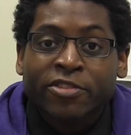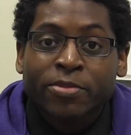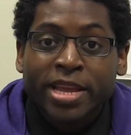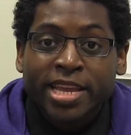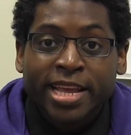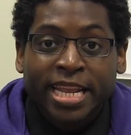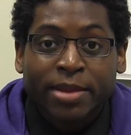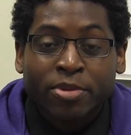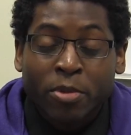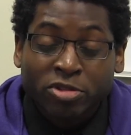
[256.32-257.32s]
if you're making any
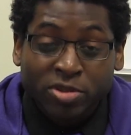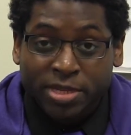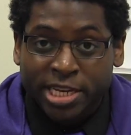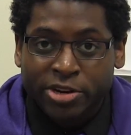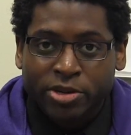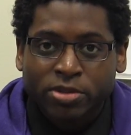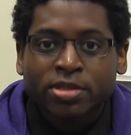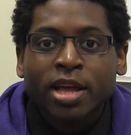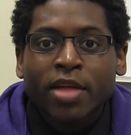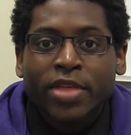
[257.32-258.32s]
promotional
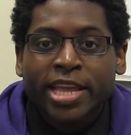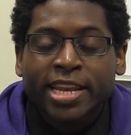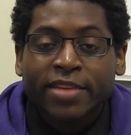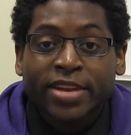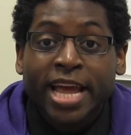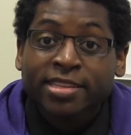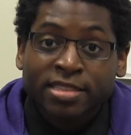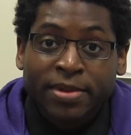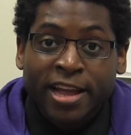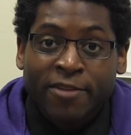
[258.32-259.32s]
materials, they can give an
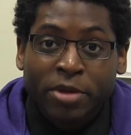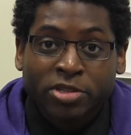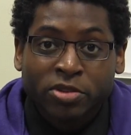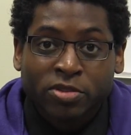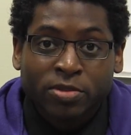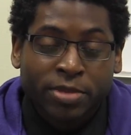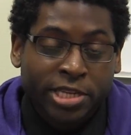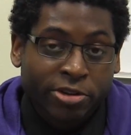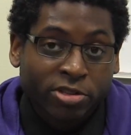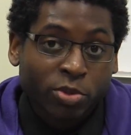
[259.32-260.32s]
estimate of how much those
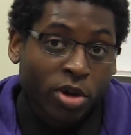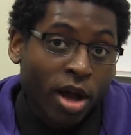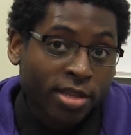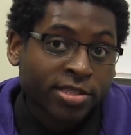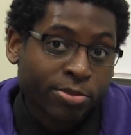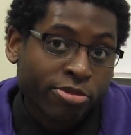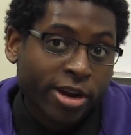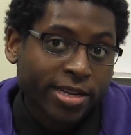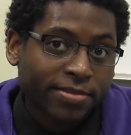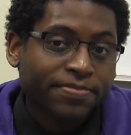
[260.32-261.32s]
materials will cost to print.